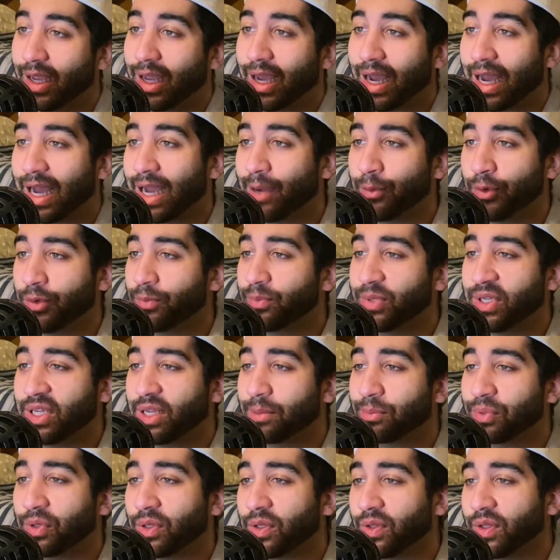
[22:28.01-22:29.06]
I wouldn't be
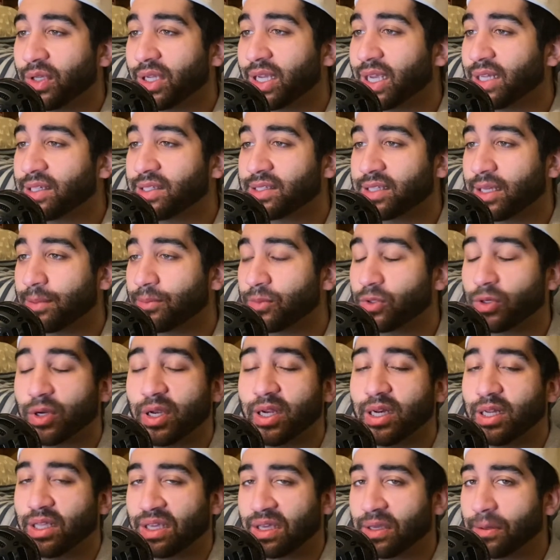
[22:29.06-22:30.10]
completely against them
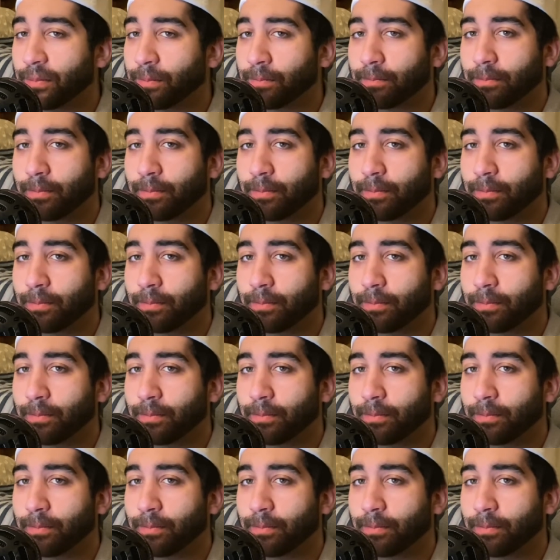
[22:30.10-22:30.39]
trading him.